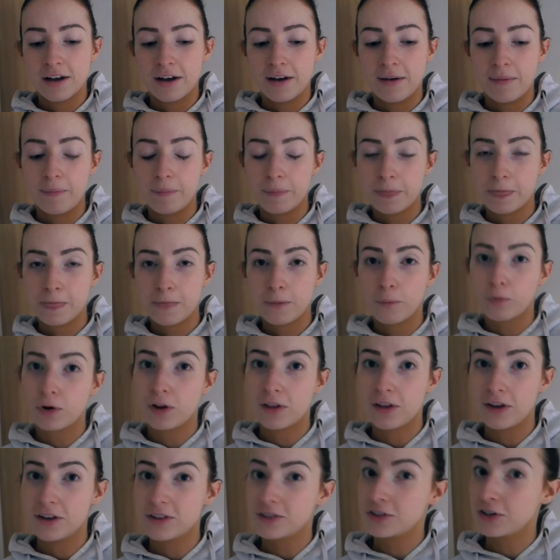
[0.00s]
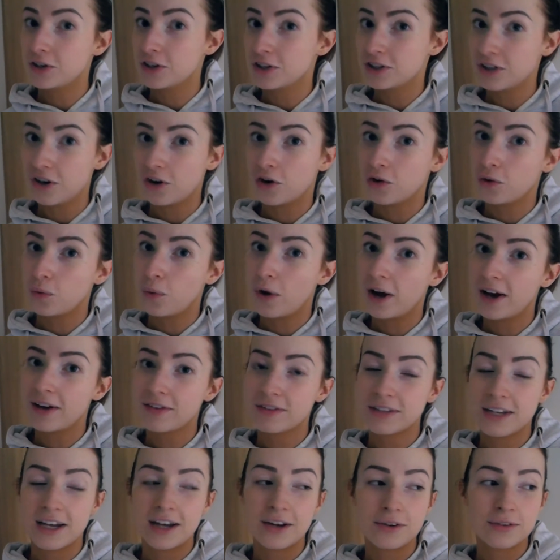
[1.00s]
one of those good old
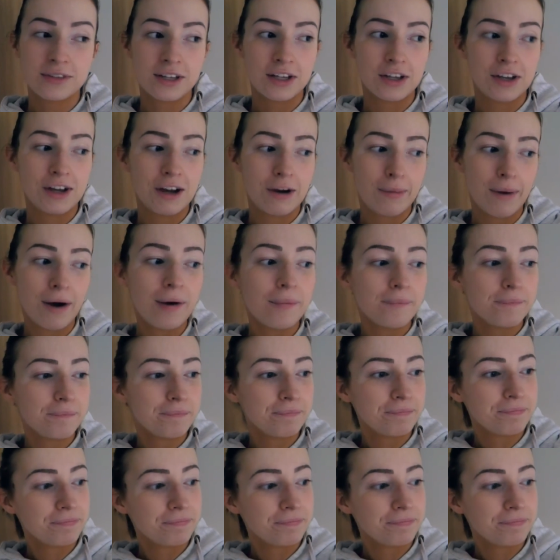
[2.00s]
wives tales that you hear about.